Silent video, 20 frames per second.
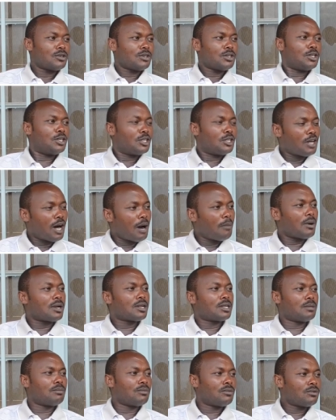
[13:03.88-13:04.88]
Iyi ntambara
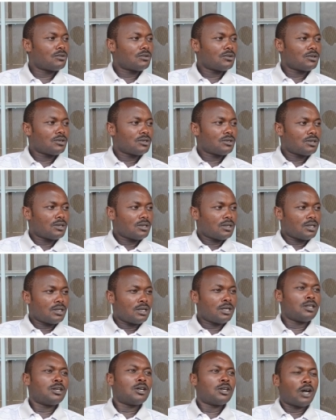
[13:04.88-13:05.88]
irimo
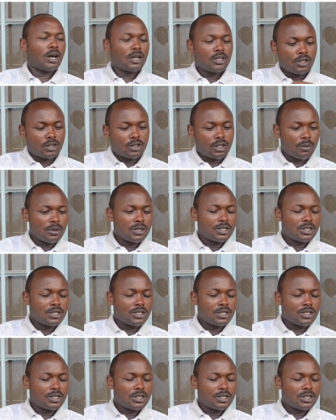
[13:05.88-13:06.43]
ari igitabo